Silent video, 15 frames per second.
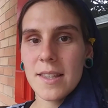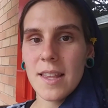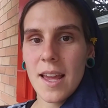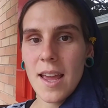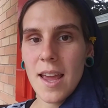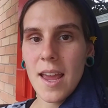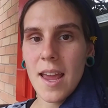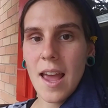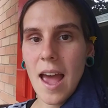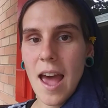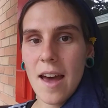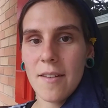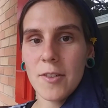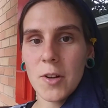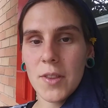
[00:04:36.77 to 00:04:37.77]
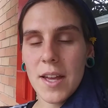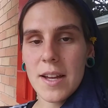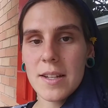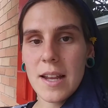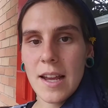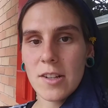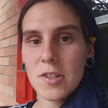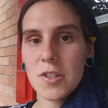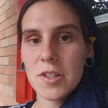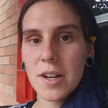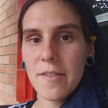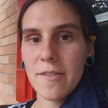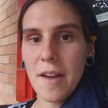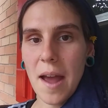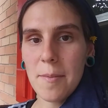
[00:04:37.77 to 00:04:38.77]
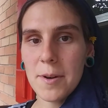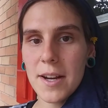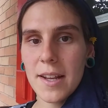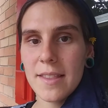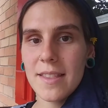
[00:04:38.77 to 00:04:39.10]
they have all that extra fabric,